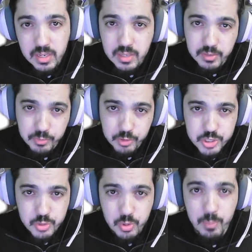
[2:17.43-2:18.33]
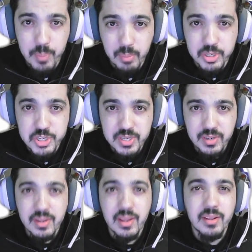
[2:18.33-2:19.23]
The first 2 are published,
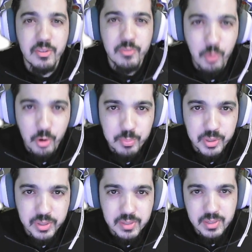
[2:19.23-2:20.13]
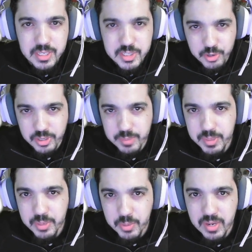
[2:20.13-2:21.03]
and the 4th book is currently
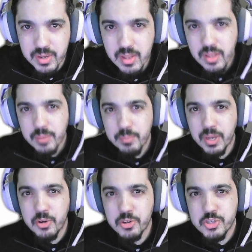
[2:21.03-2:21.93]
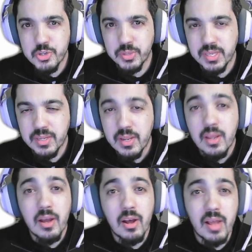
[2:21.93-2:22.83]
being written by yours truly.
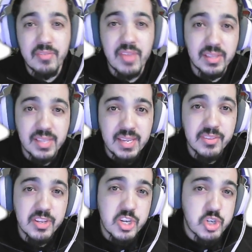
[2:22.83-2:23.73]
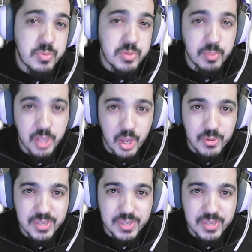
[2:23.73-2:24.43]
I'll have that link in the description below.